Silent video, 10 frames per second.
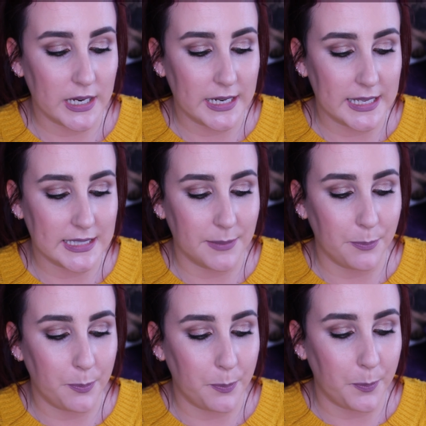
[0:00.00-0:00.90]
It is the
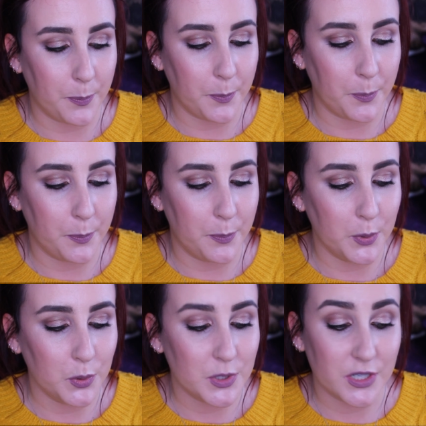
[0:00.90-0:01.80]

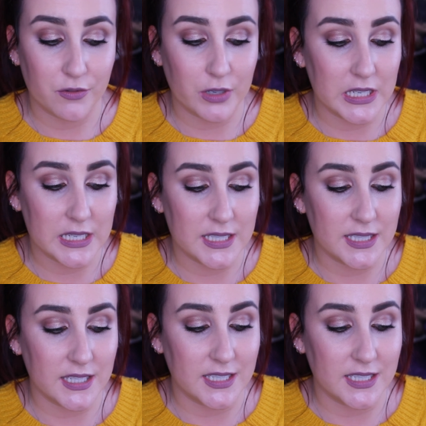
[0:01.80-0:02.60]
Bouderies